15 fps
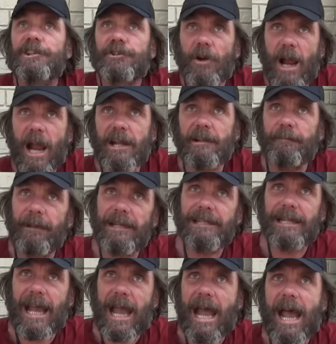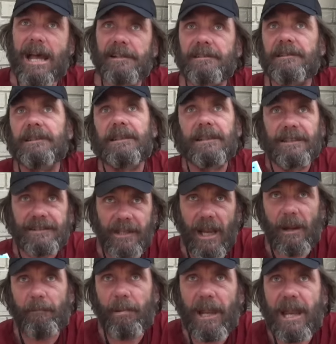trying to be nice,
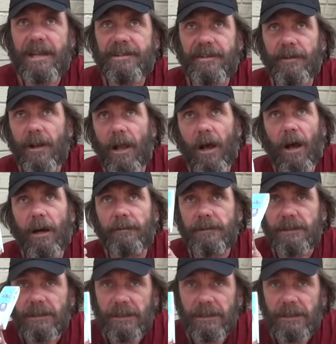saying peace and love.